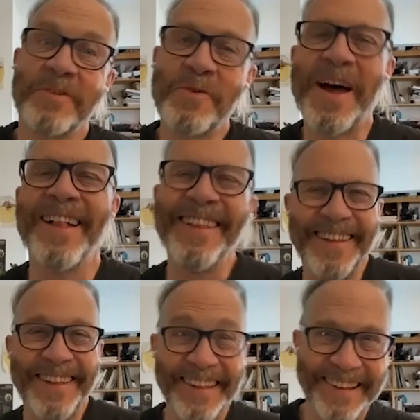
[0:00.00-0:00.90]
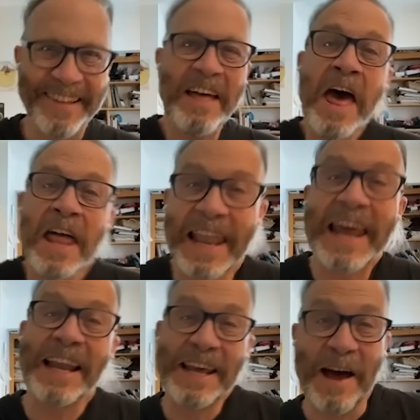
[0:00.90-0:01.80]
Well,
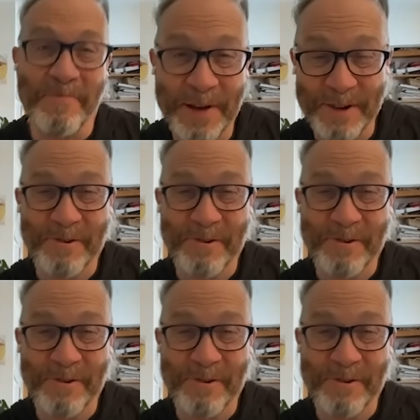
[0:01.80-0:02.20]
lately I've been